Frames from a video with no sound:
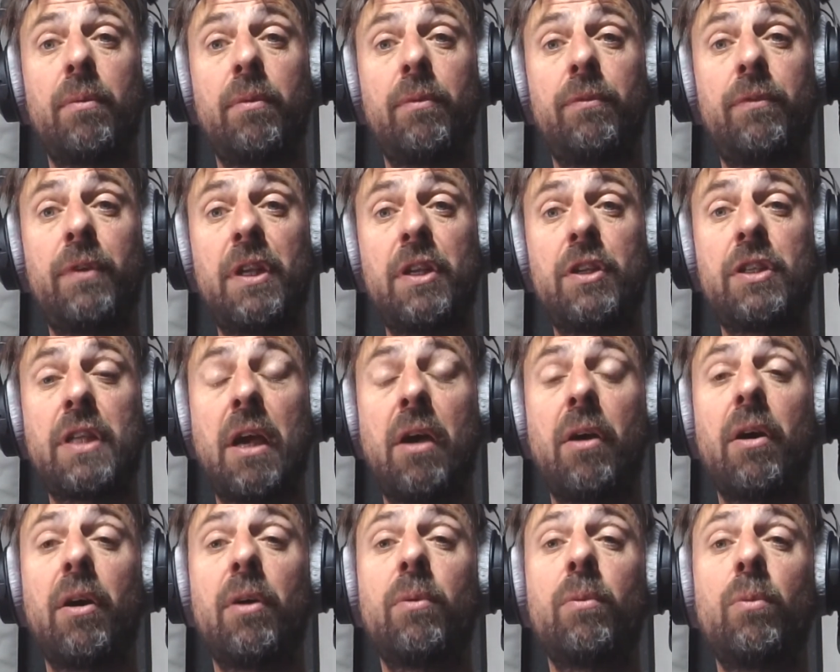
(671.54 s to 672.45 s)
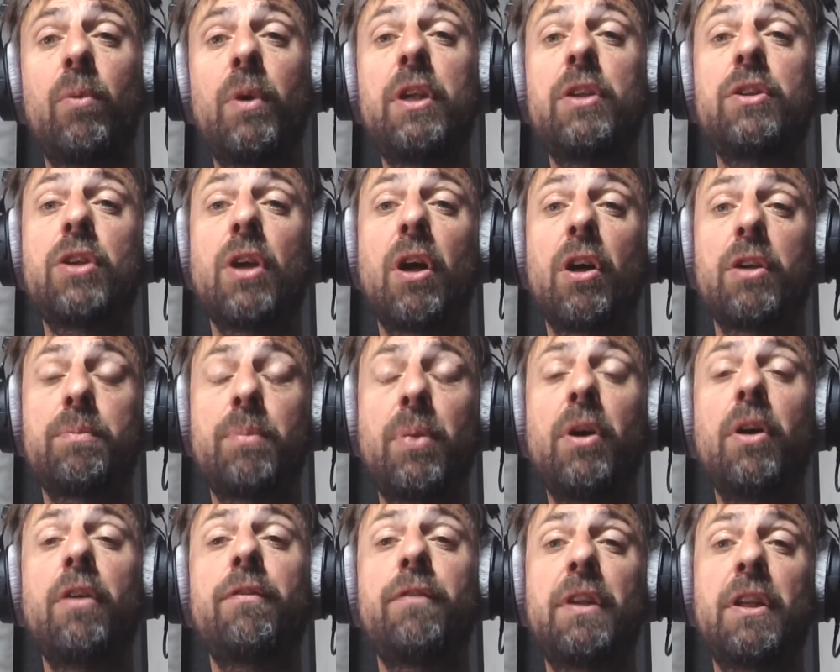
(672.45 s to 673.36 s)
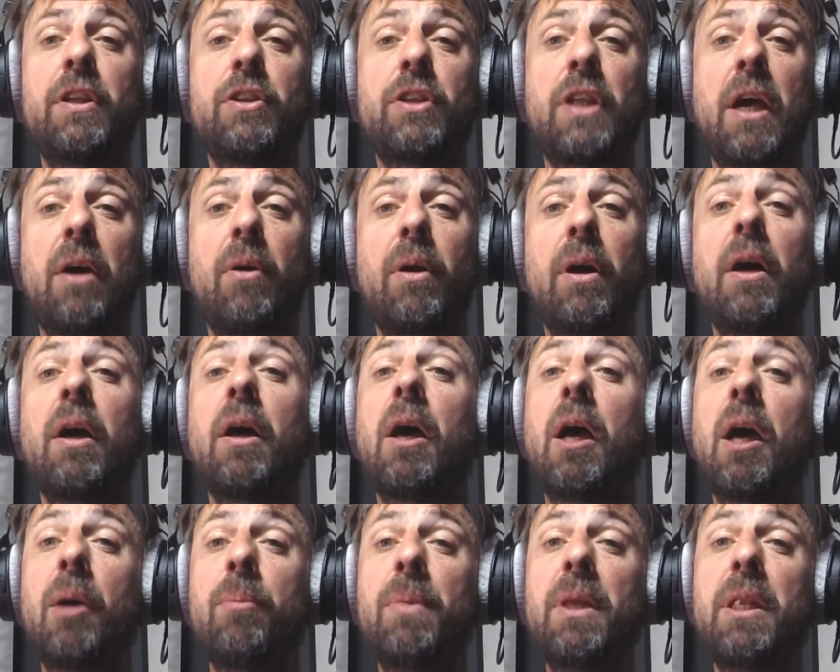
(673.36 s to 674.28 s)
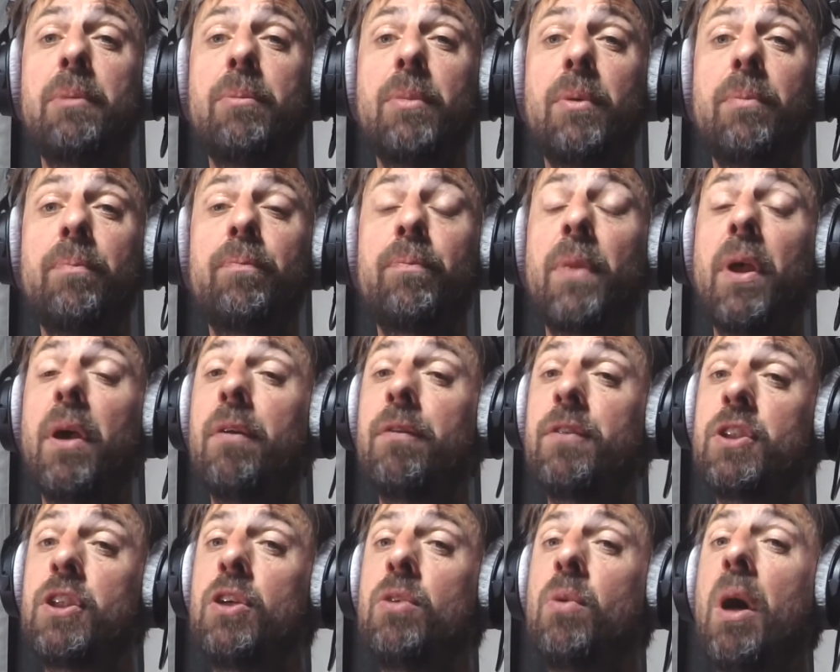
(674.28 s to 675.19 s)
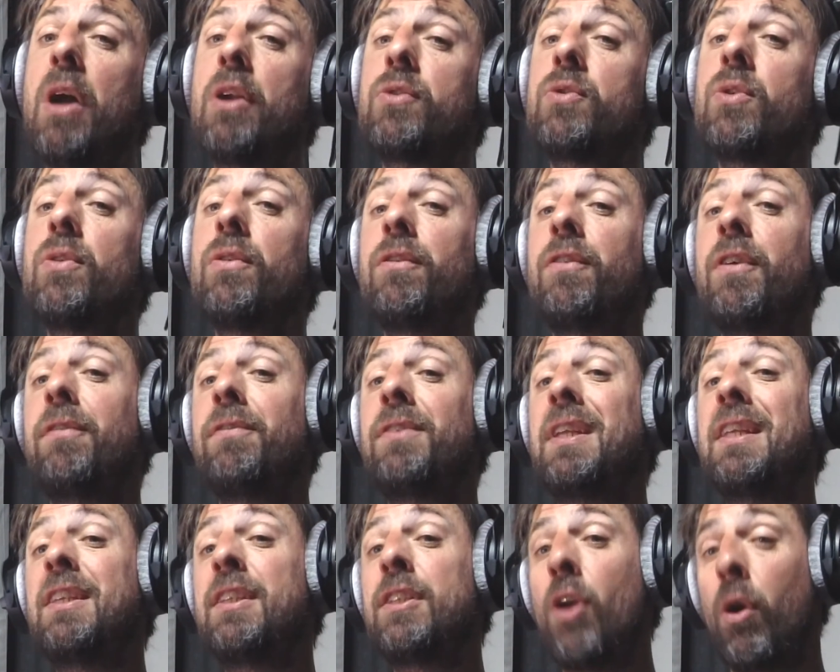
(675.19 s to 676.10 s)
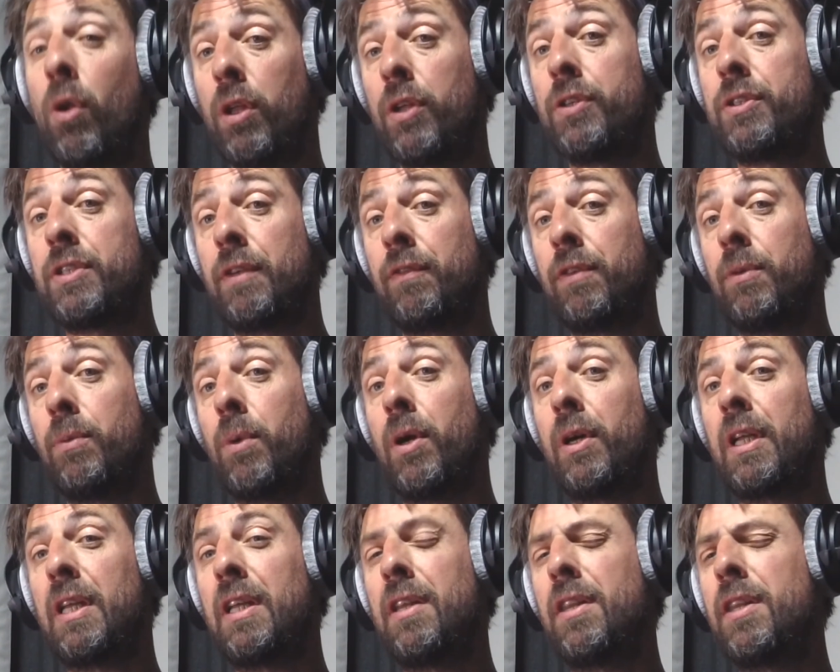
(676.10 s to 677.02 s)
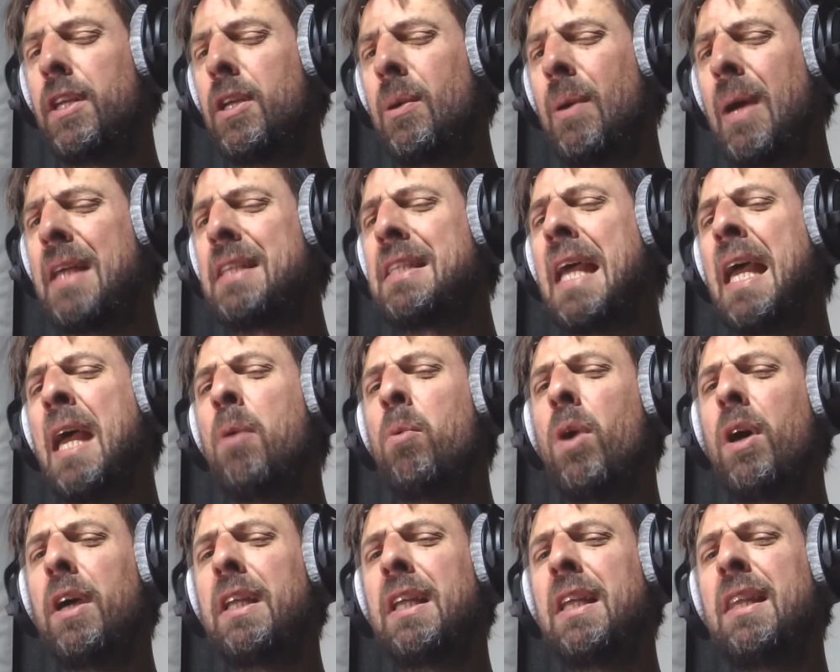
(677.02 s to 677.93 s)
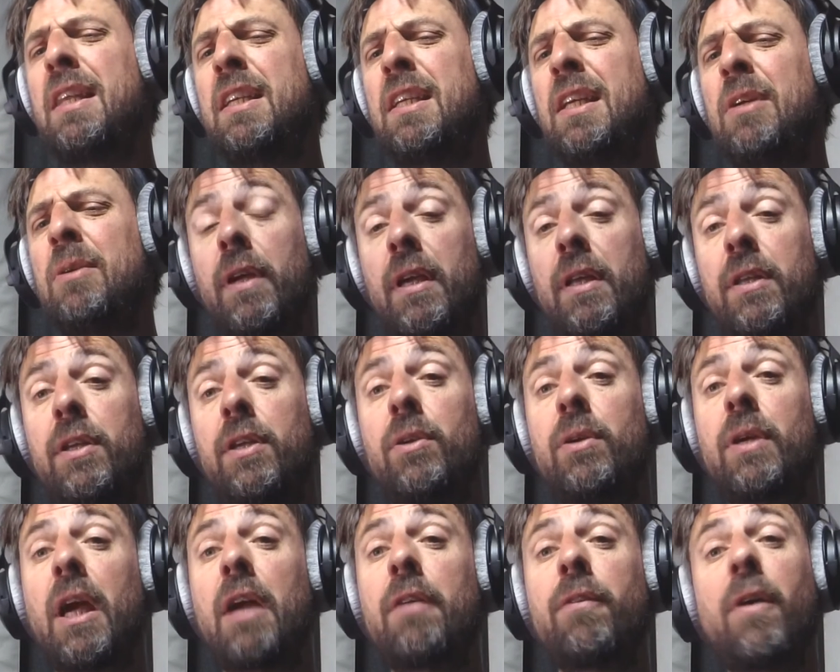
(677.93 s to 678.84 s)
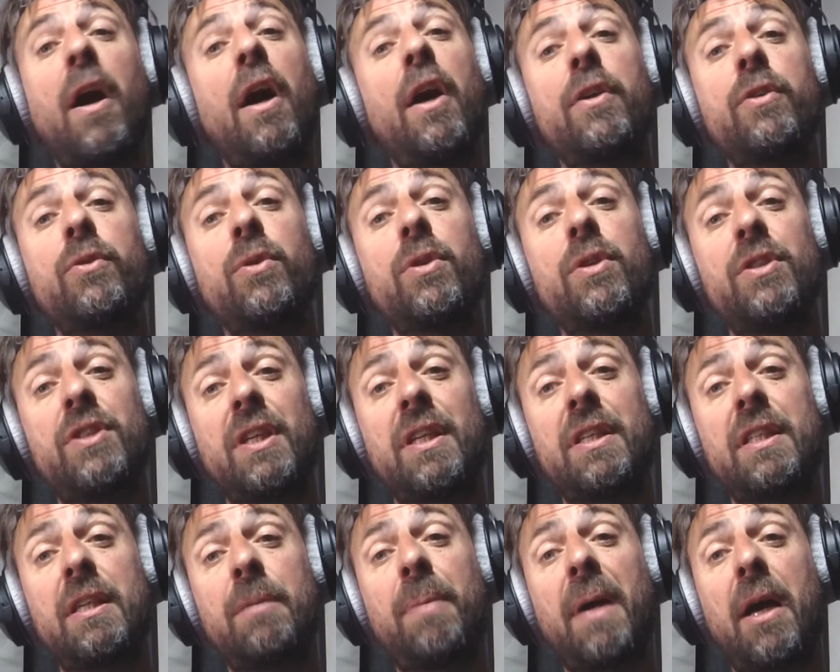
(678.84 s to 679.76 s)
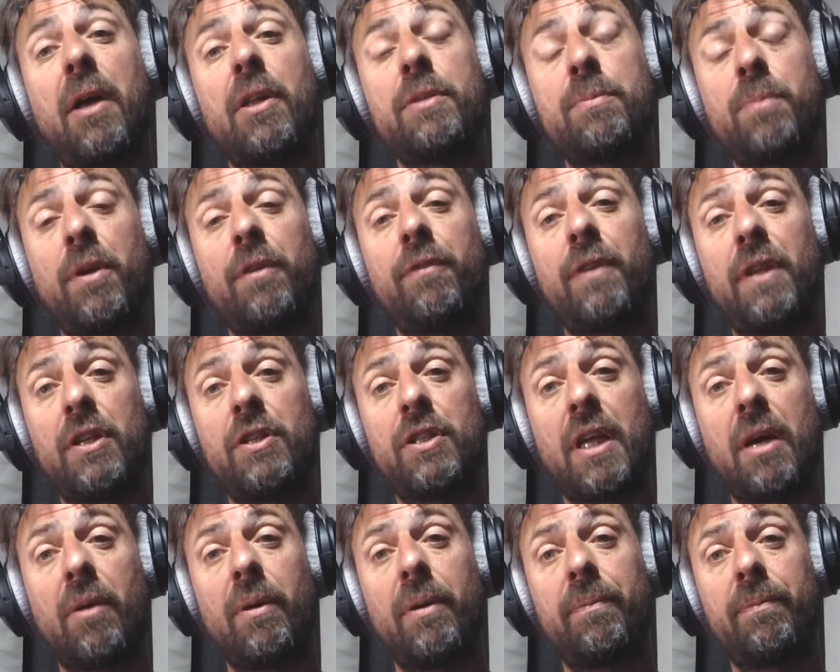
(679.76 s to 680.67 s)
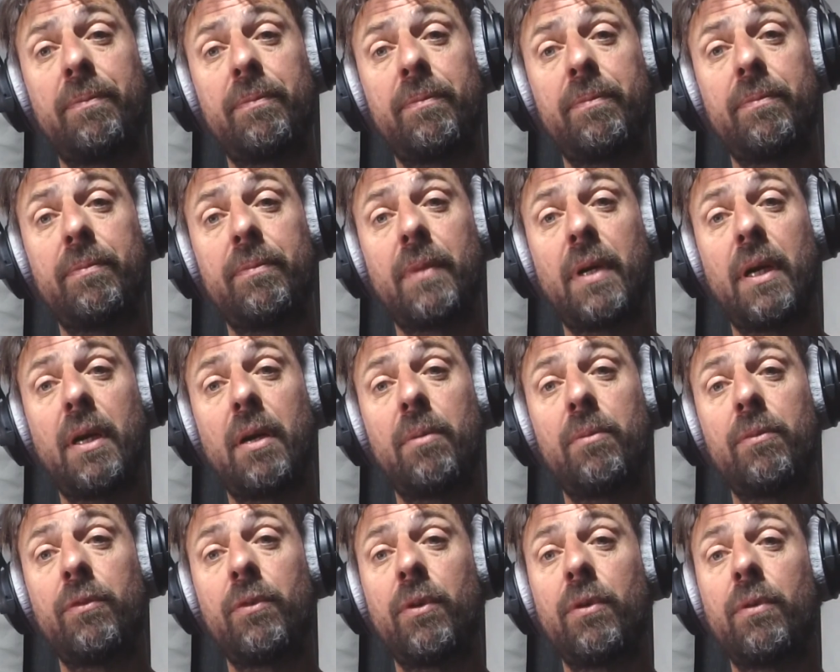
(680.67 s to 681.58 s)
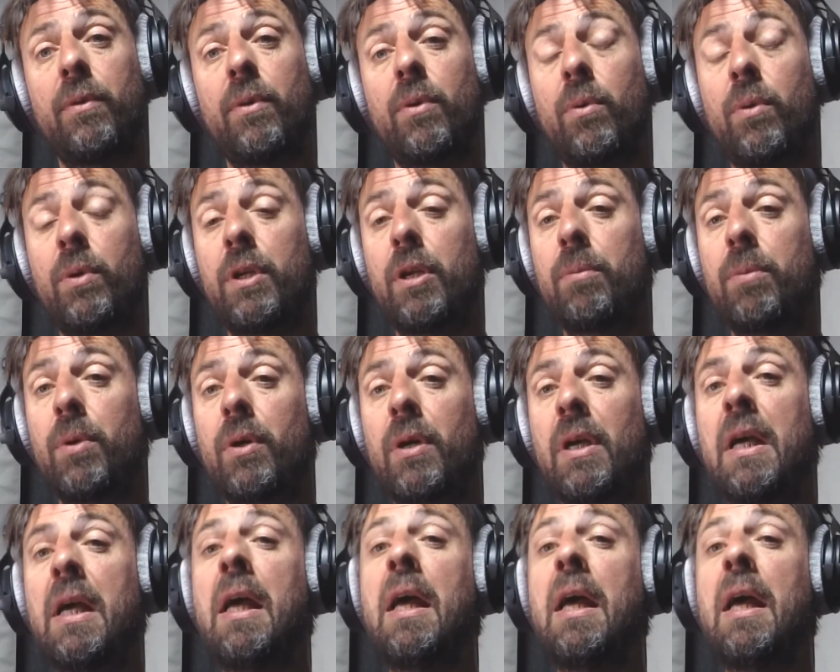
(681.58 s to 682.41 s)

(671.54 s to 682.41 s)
finished hour, we charge per finished hour a minimum of $250 if you're working in the US. Working in the UK for £160 per finished hour for an audiobook.